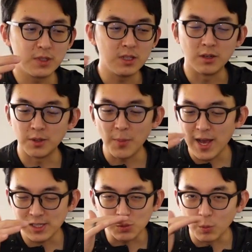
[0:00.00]
the
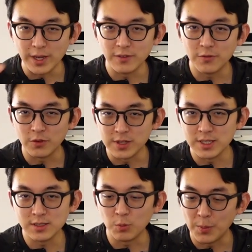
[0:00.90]
max weight for
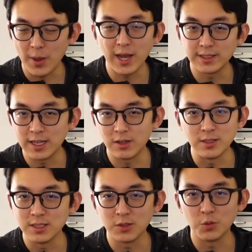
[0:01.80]
this when packed out
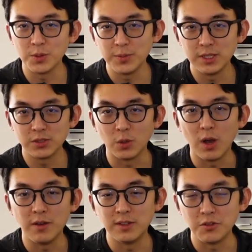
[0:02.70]
isn't going to be so
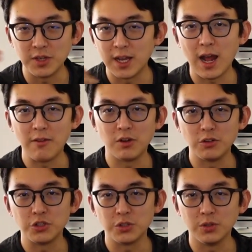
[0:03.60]
heavy that you can't have it on
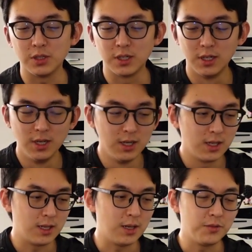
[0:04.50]
your shoulder.
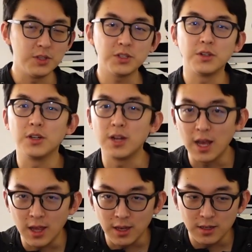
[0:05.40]
This, on the other
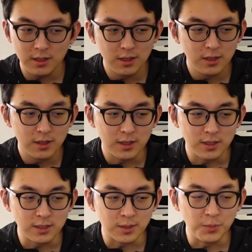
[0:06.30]
hand,
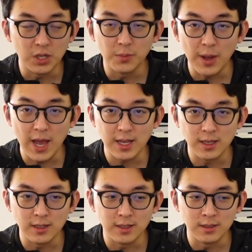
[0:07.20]
is a bigger bag,
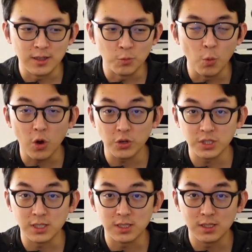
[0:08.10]
and it warrants
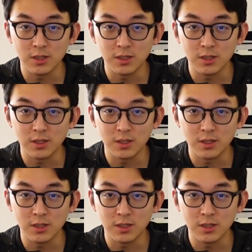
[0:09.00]
a